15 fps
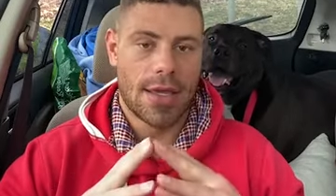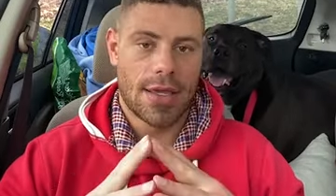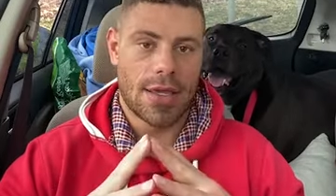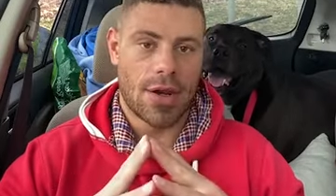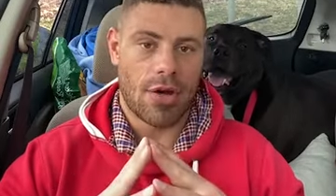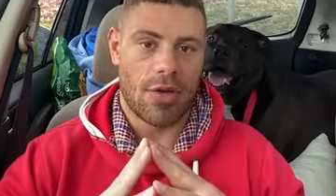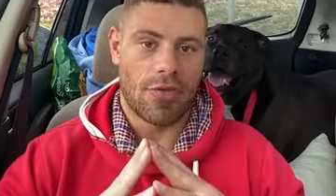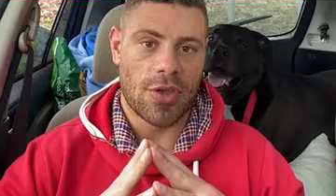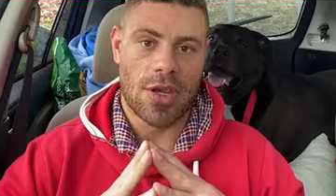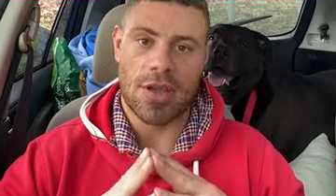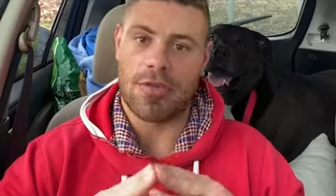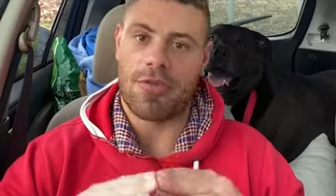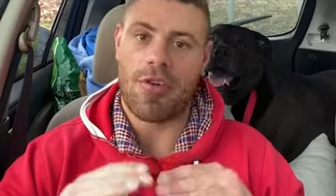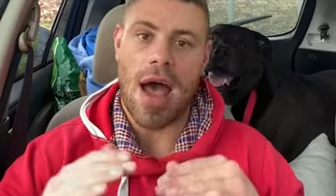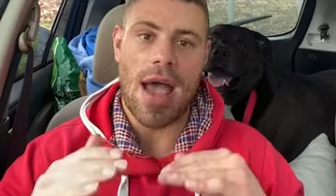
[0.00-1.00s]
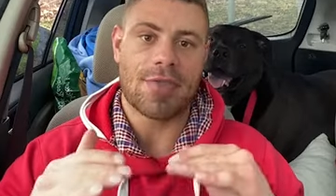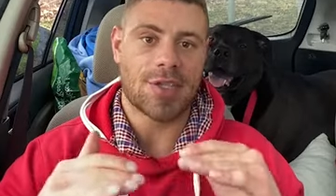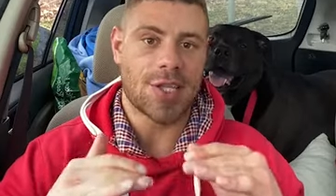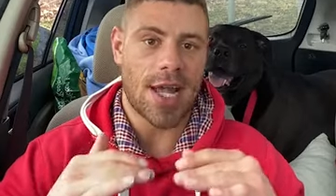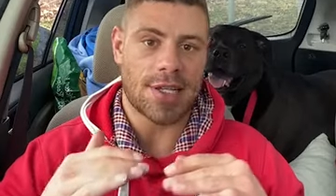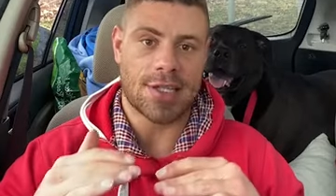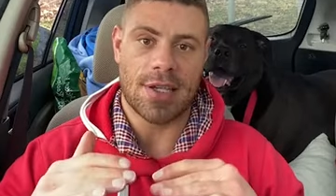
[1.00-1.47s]
If you did 5
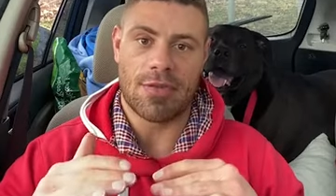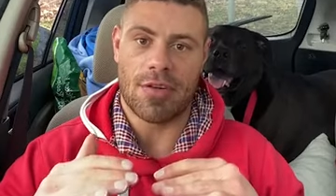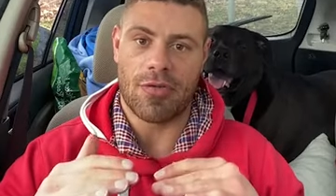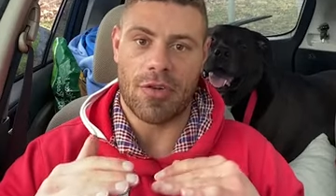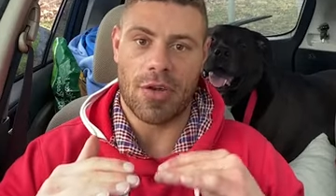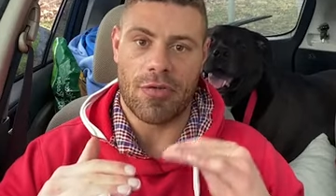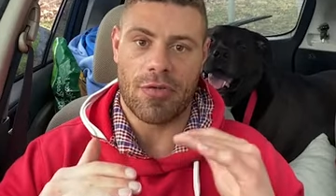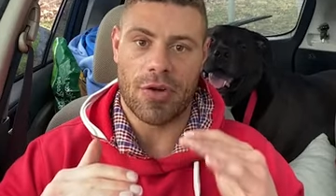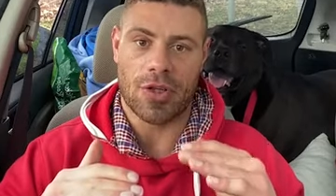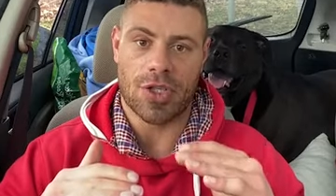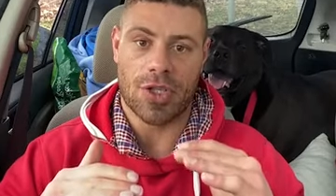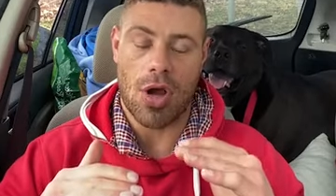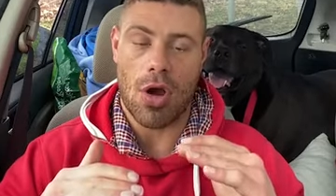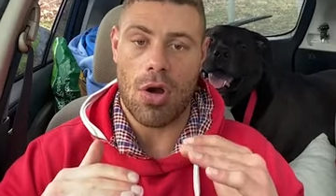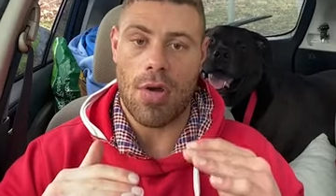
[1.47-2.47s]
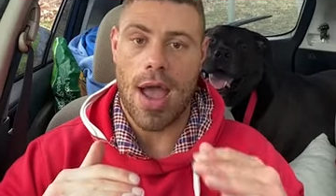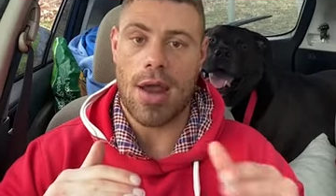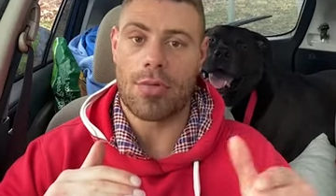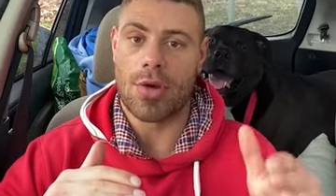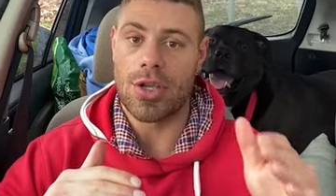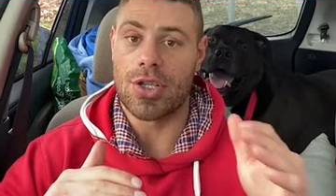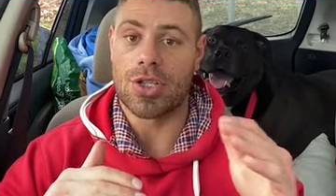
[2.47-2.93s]
sets even for your first go
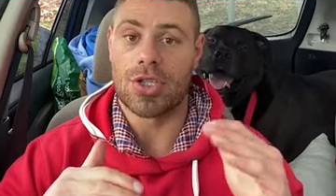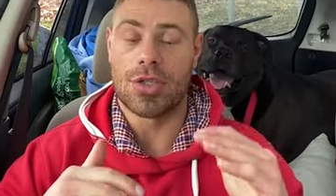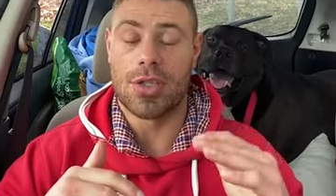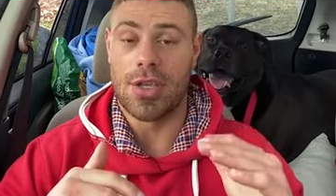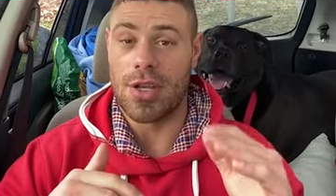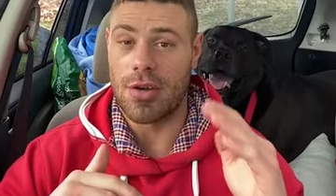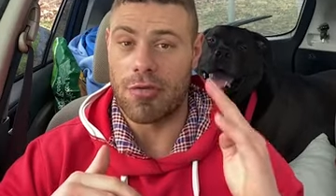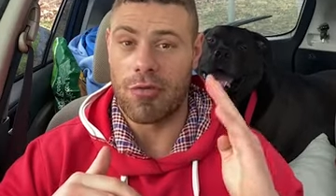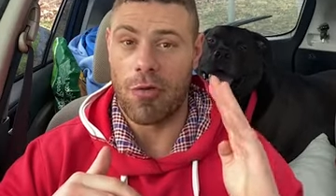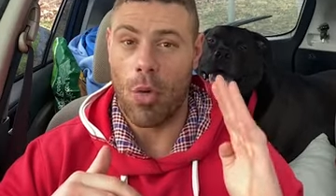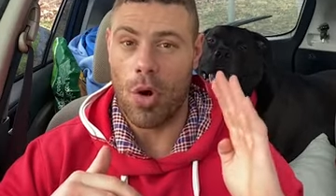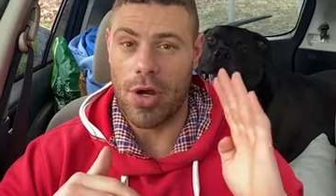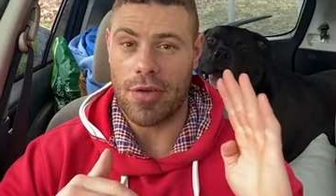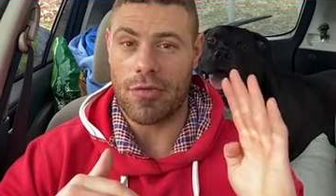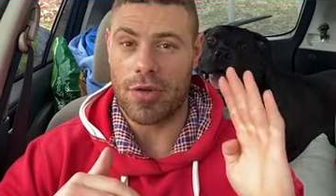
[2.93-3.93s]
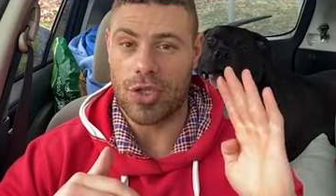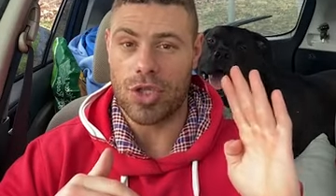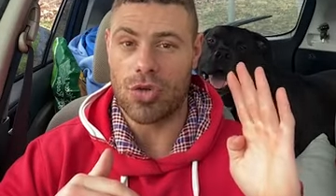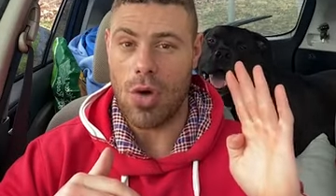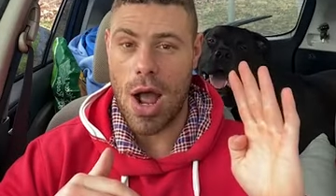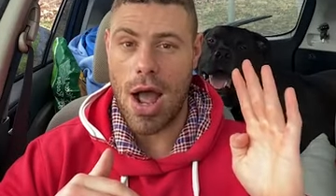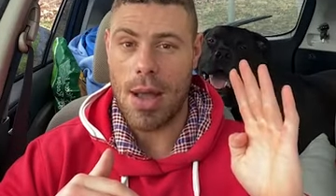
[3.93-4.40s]
around, where you did 4 different
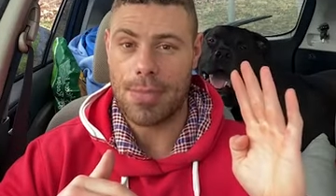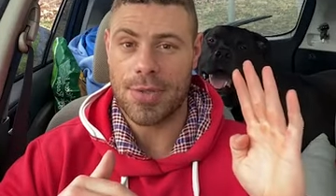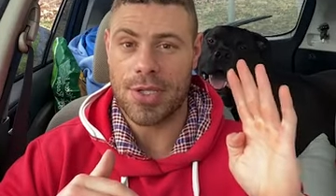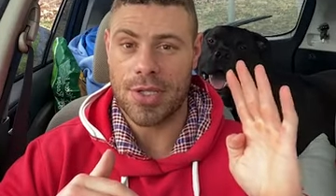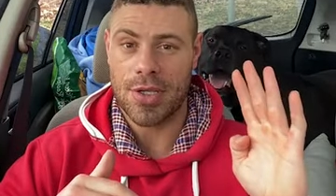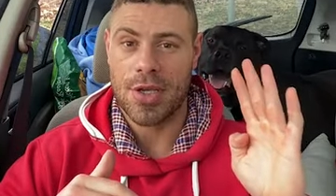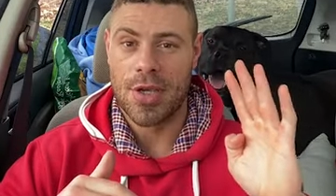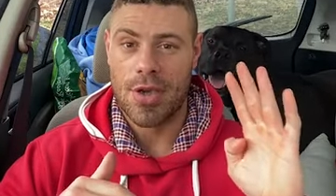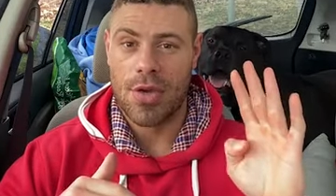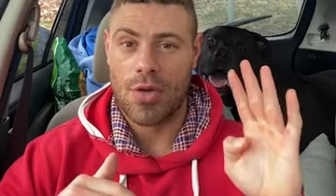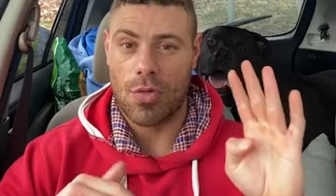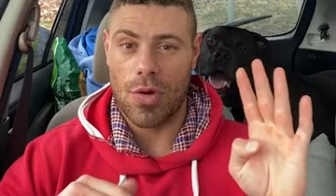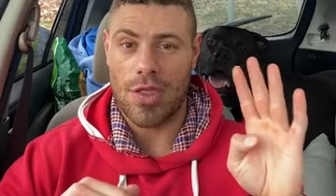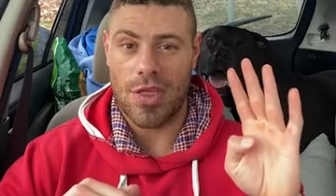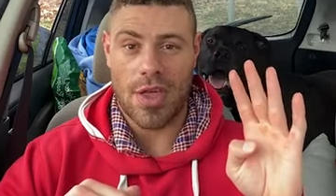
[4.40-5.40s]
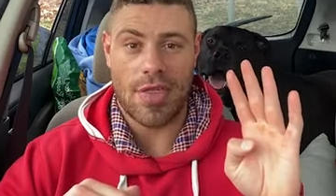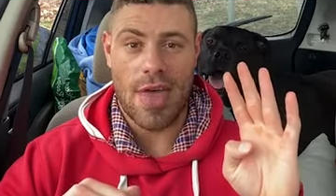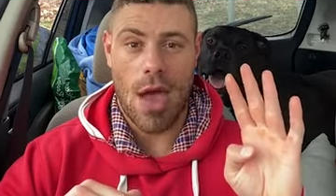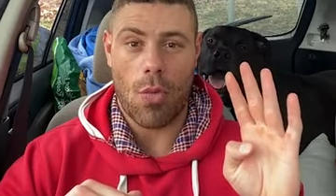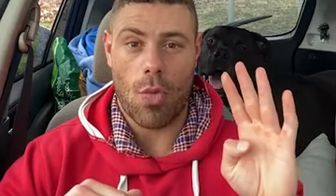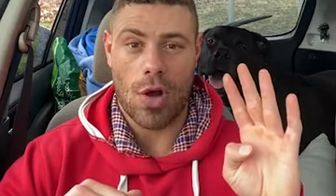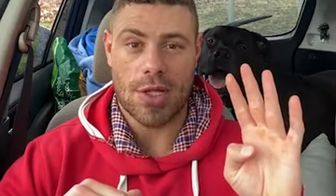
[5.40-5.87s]
drops within
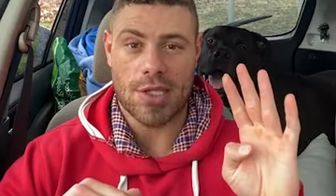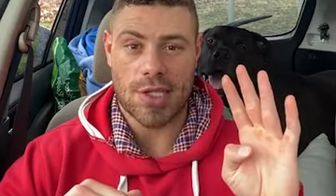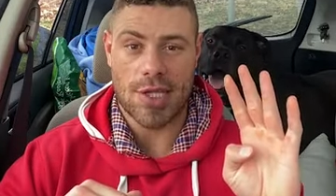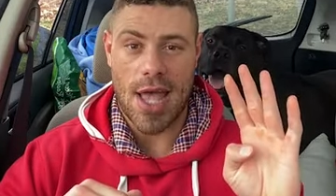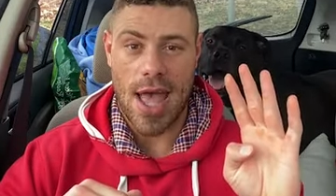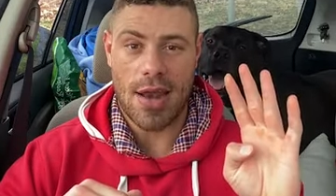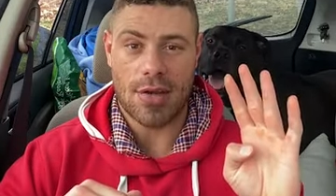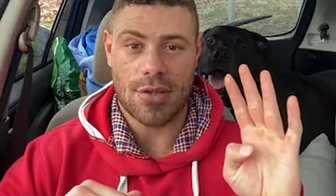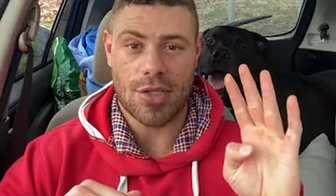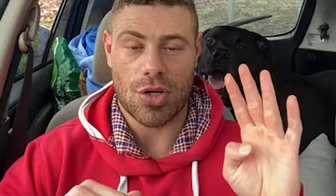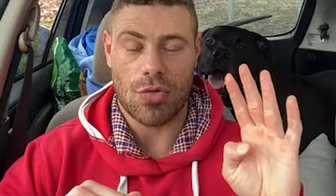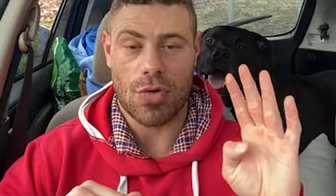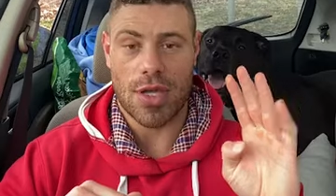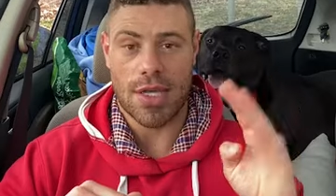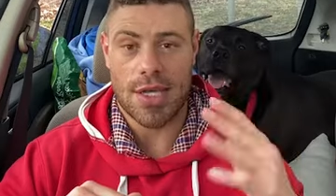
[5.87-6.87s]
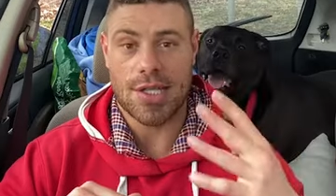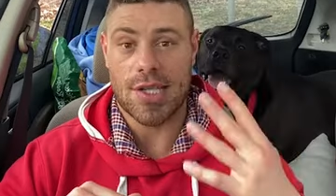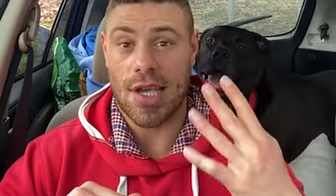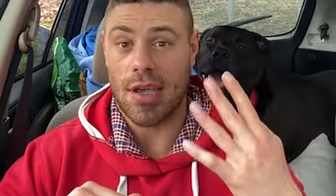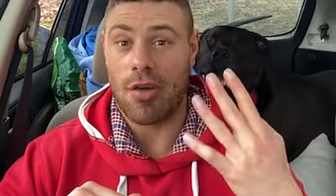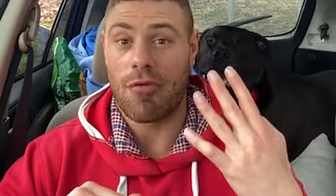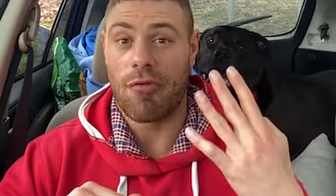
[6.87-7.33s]
that one set. So really it's
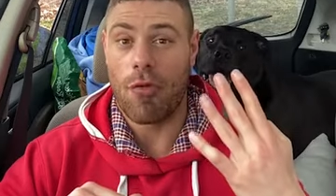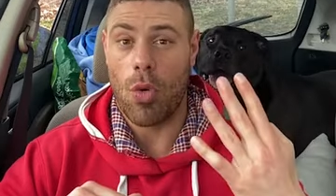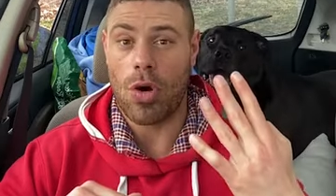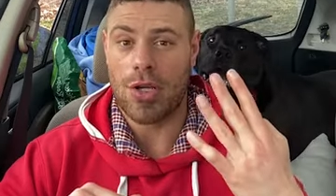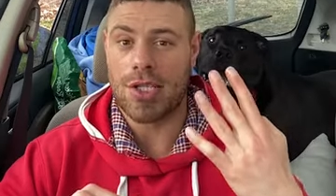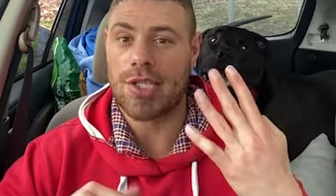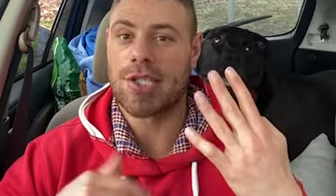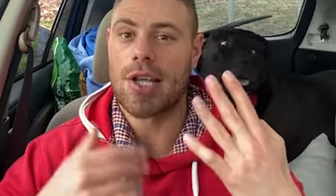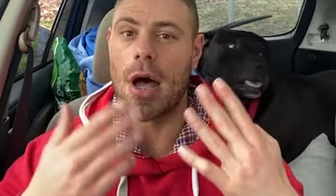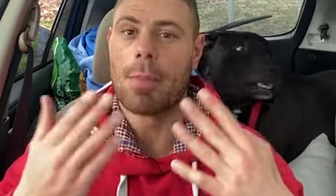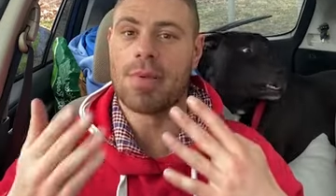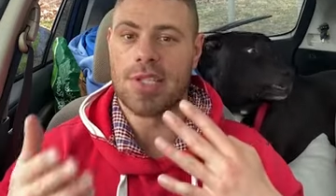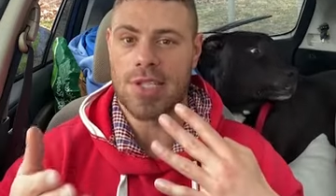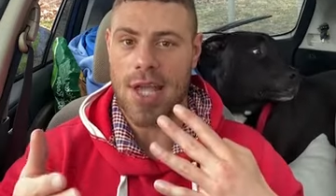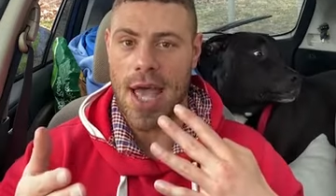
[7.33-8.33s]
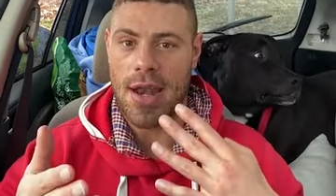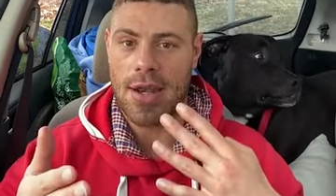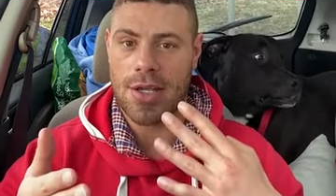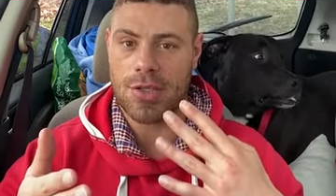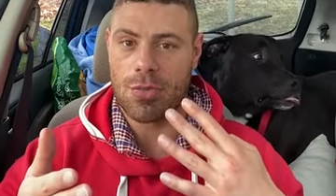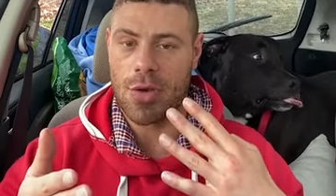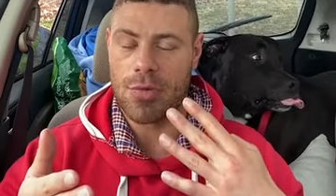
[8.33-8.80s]
like a 4 subset,
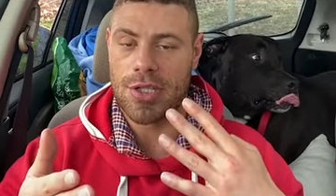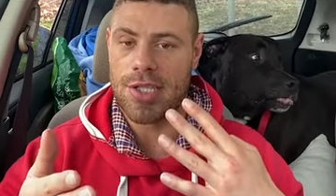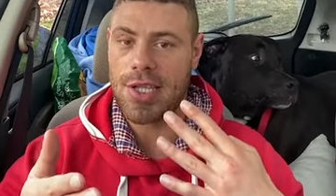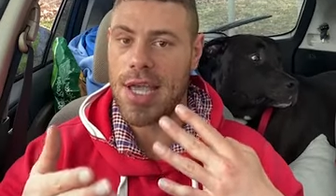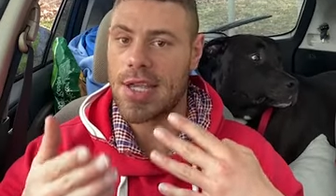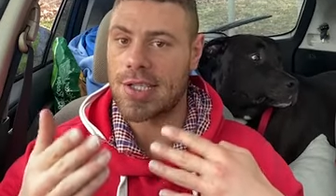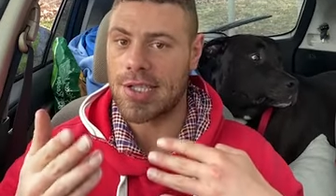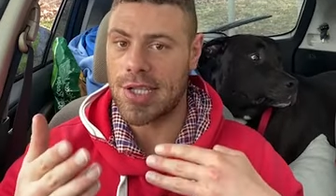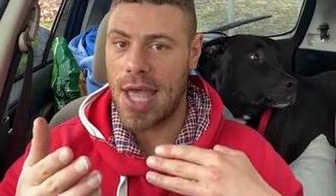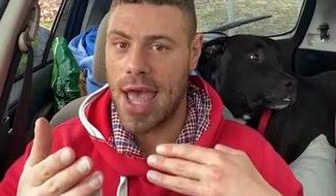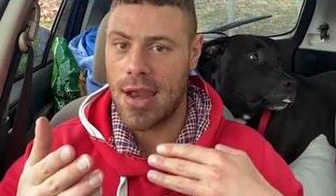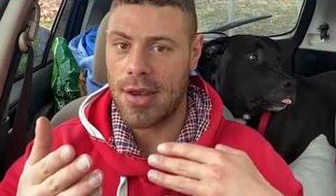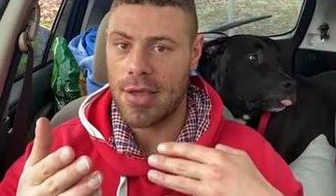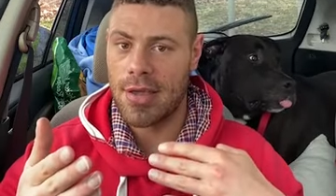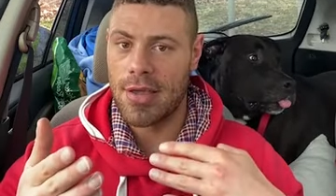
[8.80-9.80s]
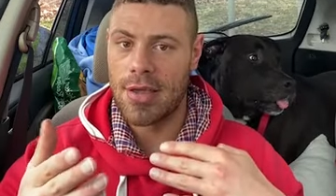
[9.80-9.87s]
as we would say, set.